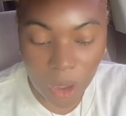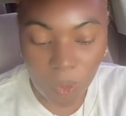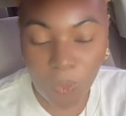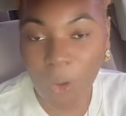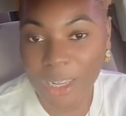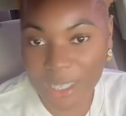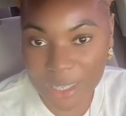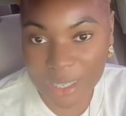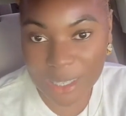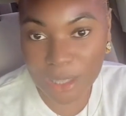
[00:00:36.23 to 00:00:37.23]
what
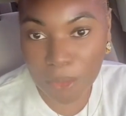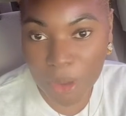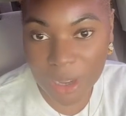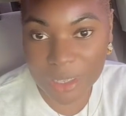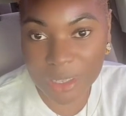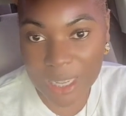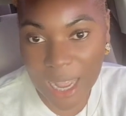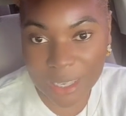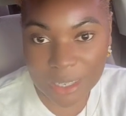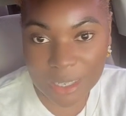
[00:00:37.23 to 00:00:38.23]
is stomach
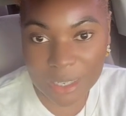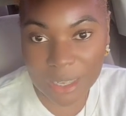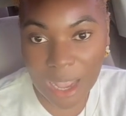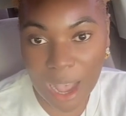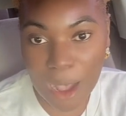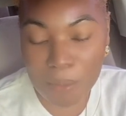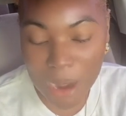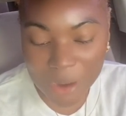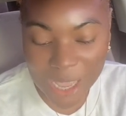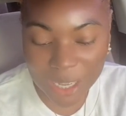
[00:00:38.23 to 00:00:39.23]
slash
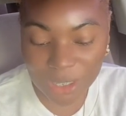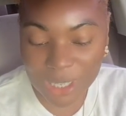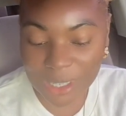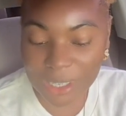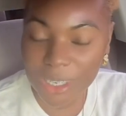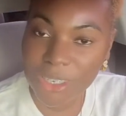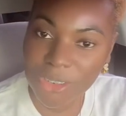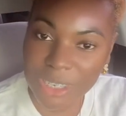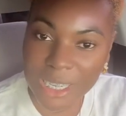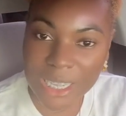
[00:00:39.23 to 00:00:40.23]
bariatric
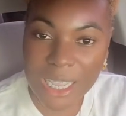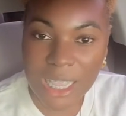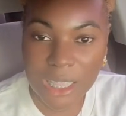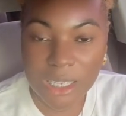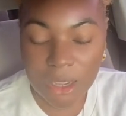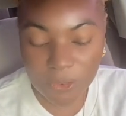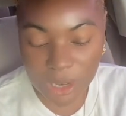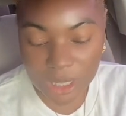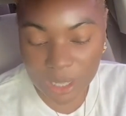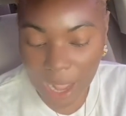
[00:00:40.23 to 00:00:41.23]
surgery, the
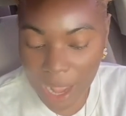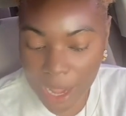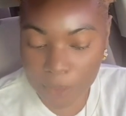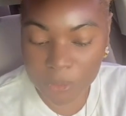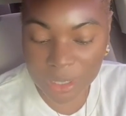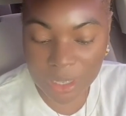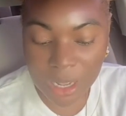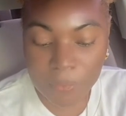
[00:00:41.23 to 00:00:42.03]
different types,